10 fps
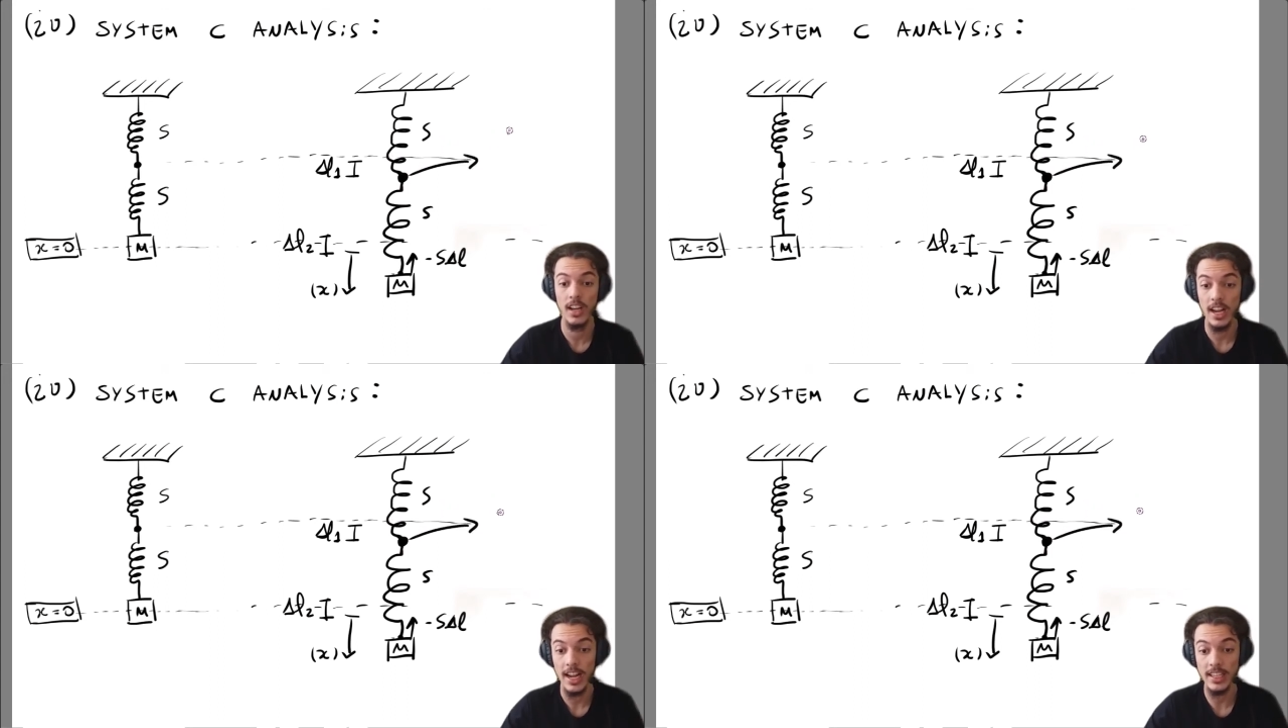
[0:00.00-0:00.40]

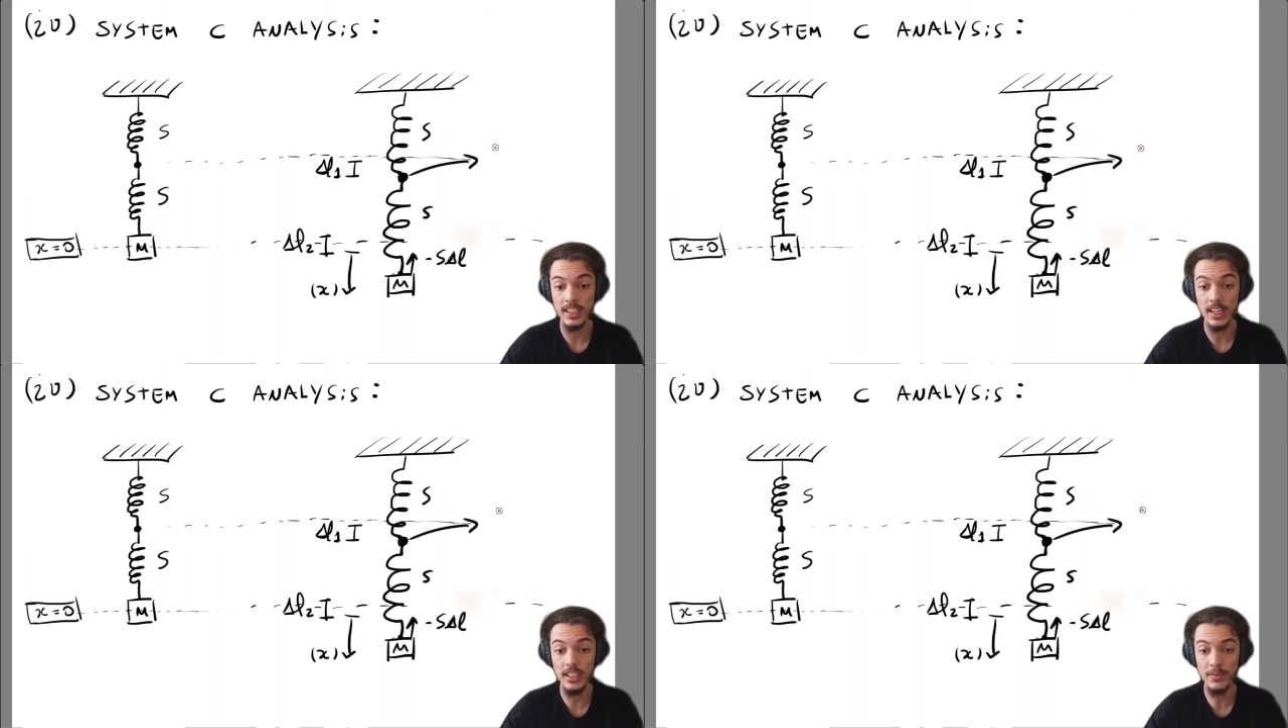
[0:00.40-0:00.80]
and
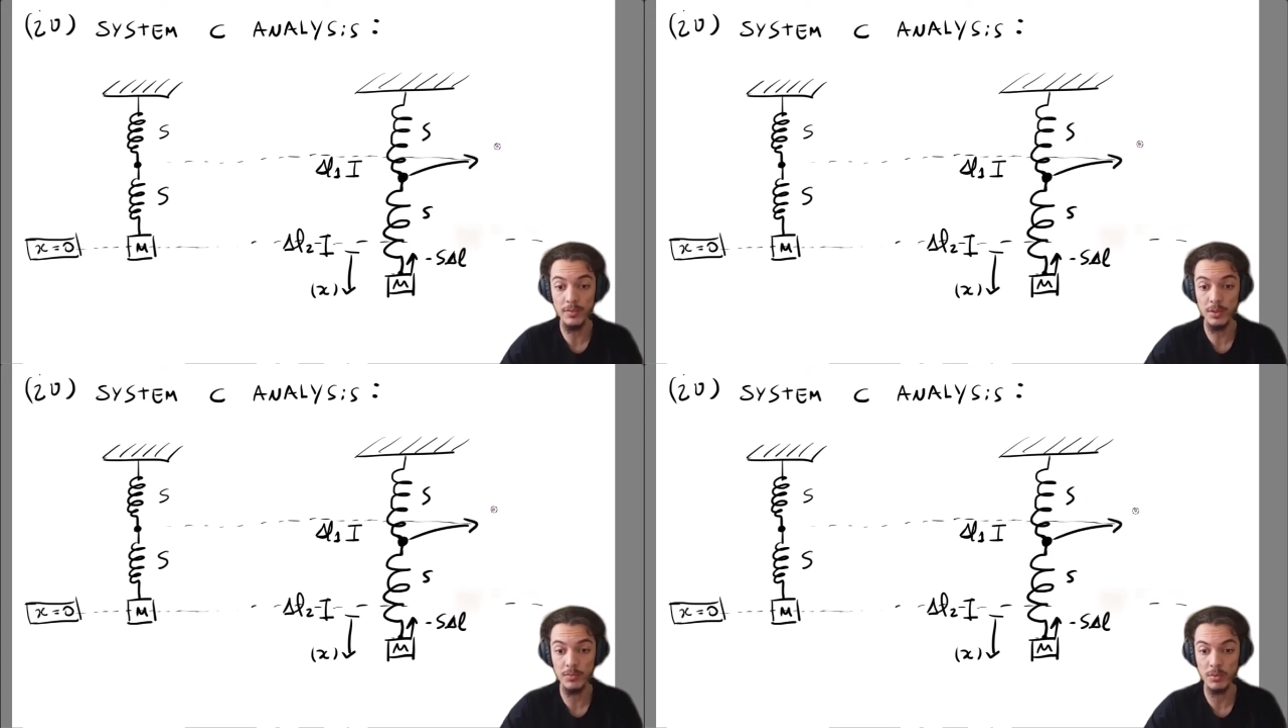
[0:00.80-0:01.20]
if
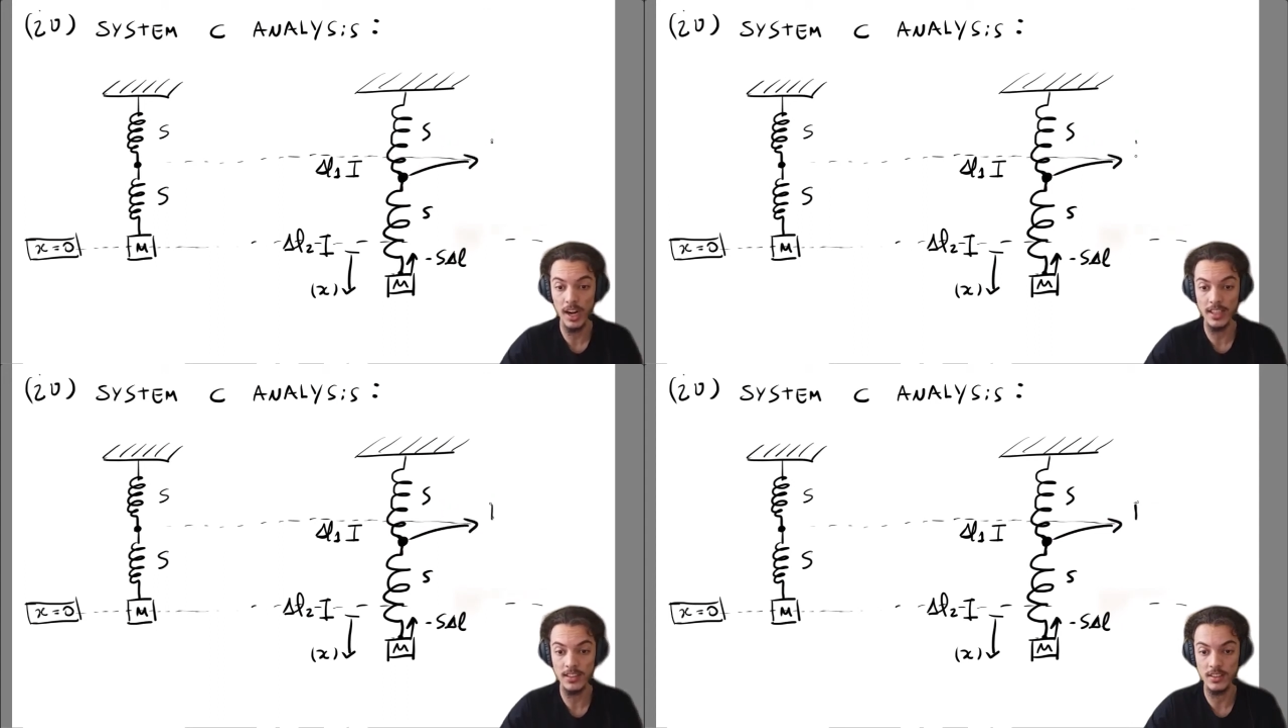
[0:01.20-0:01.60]
we
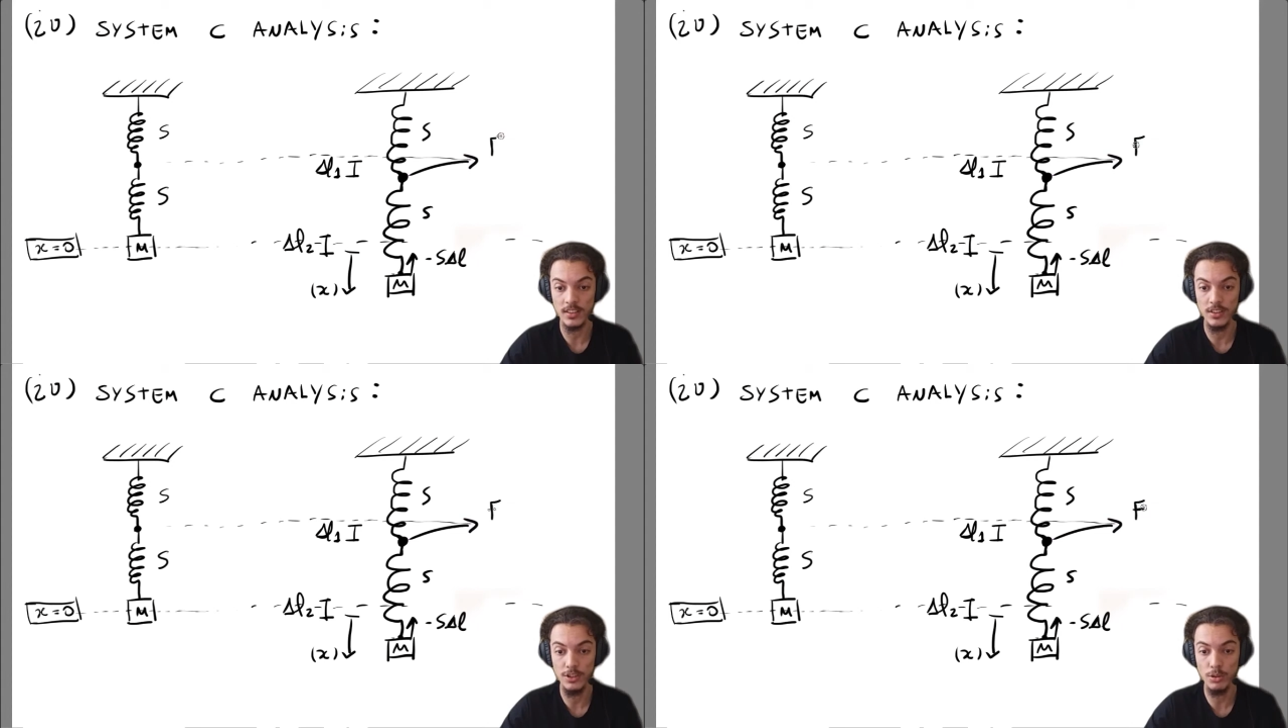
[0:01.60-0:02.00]
write
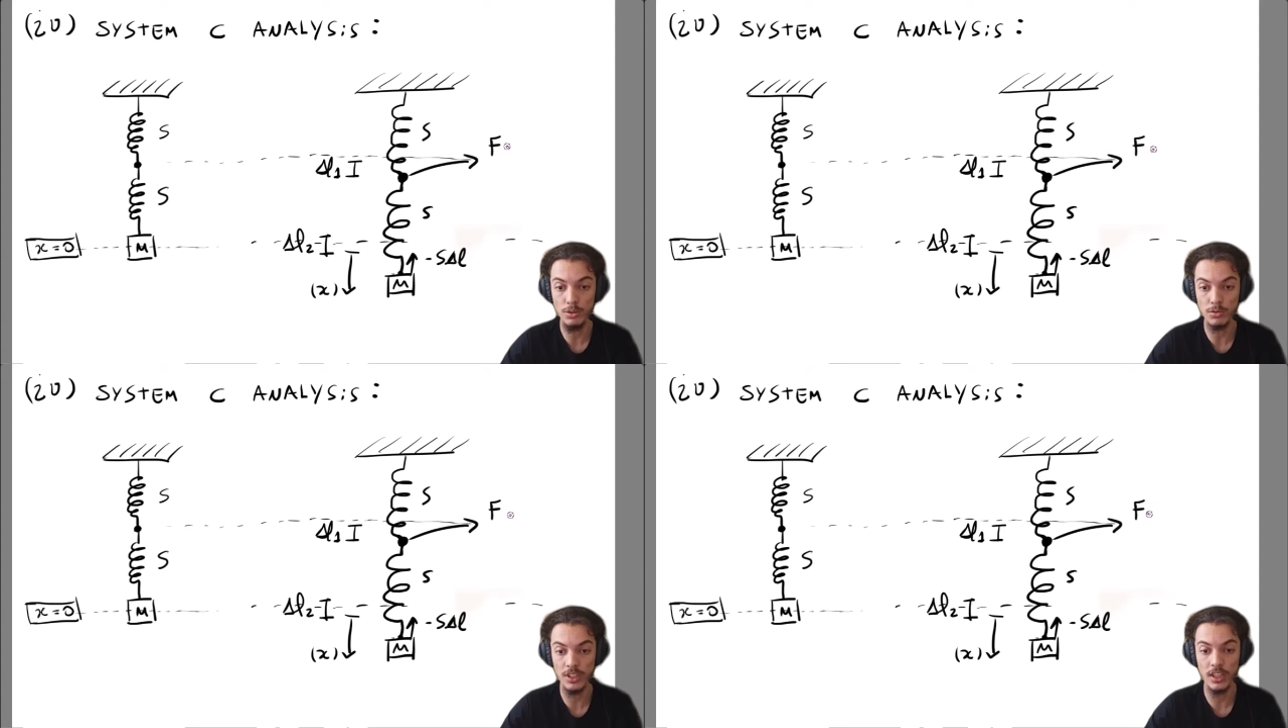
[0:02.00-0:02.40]

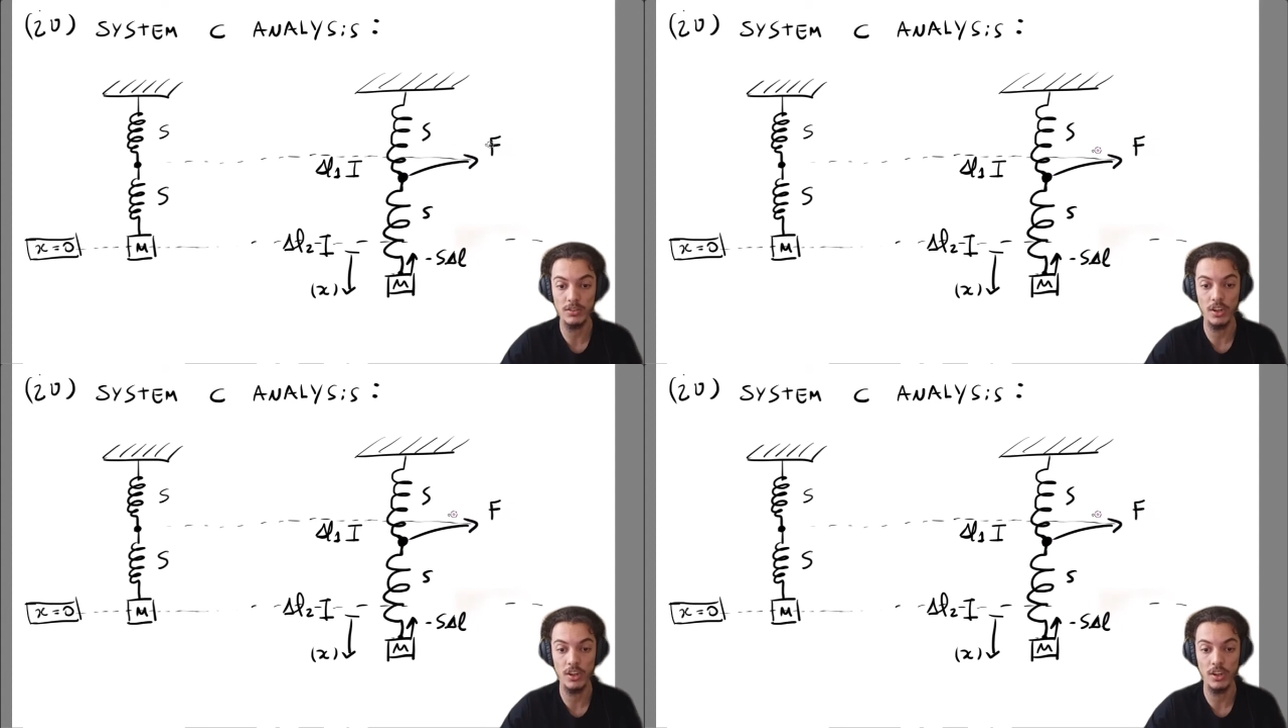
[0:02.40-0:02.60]
Newton's second